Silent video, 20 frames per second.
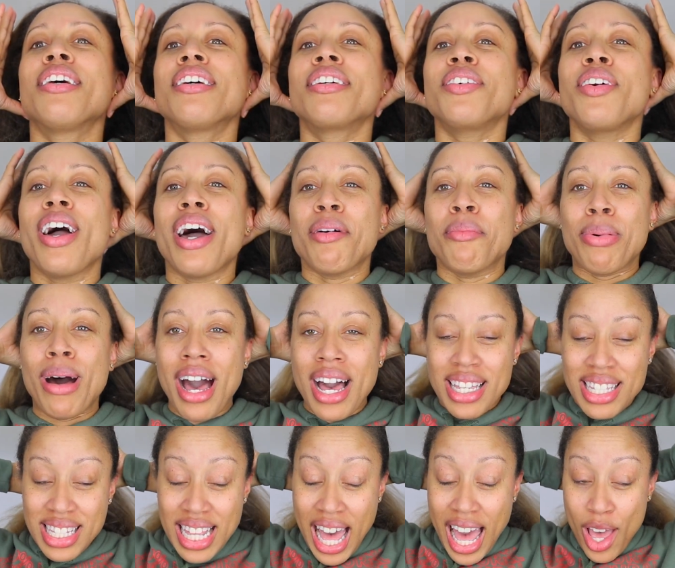You had
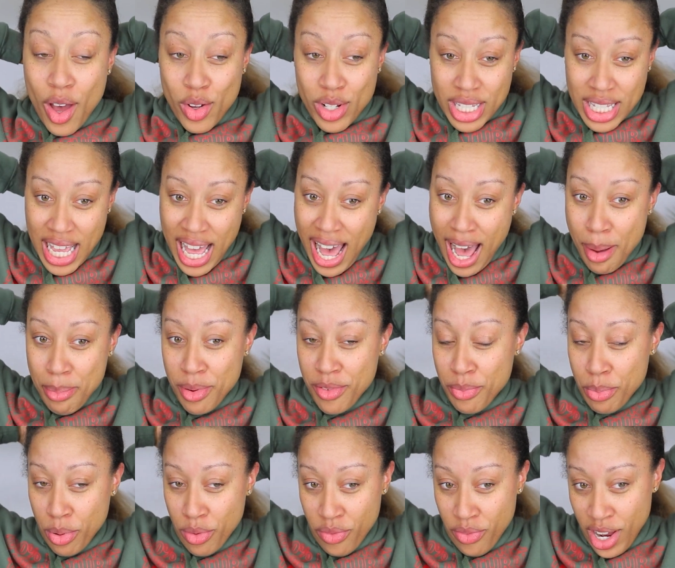box dye on top
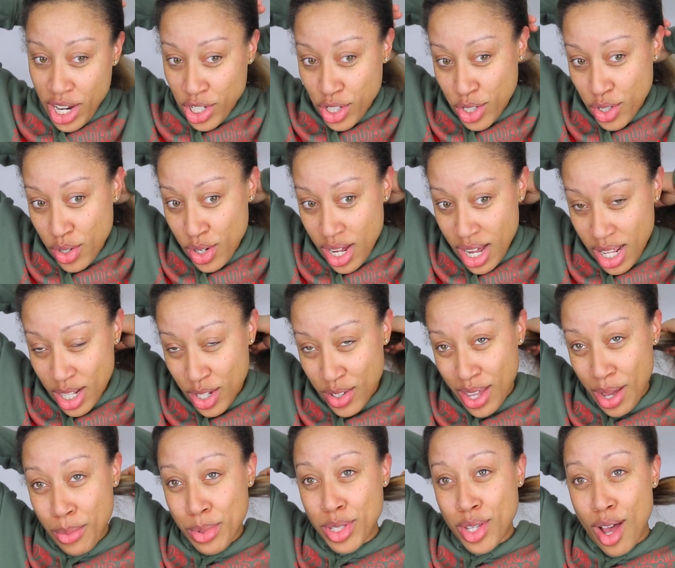of professional color
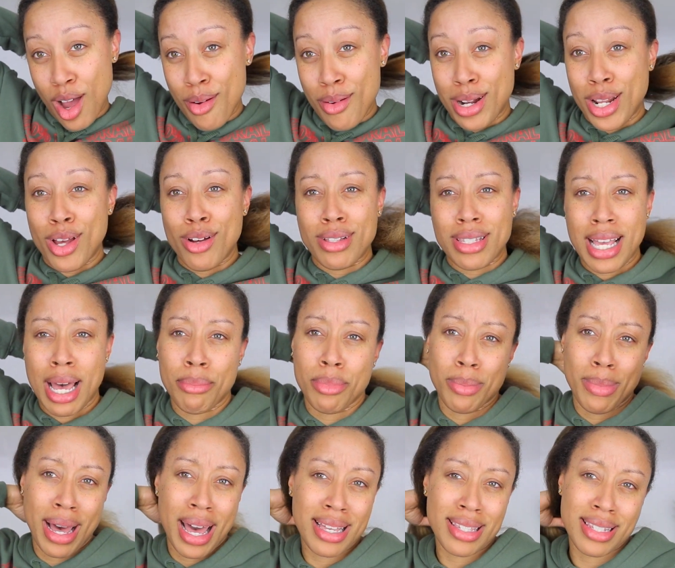that was already on top
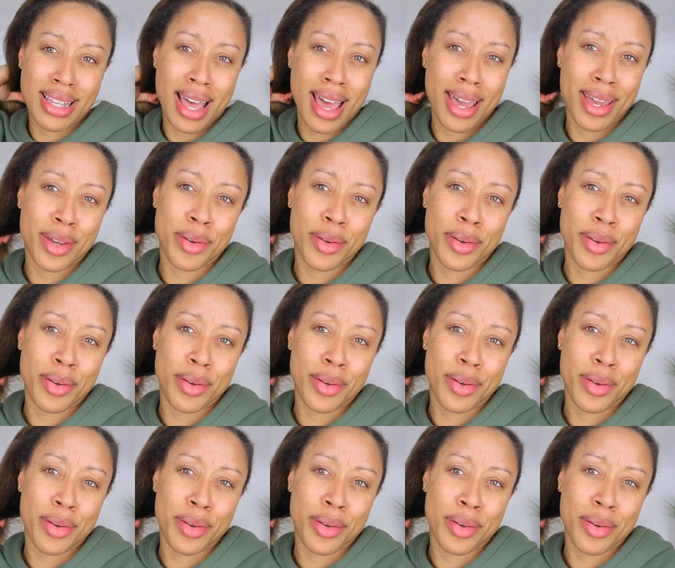of box dye.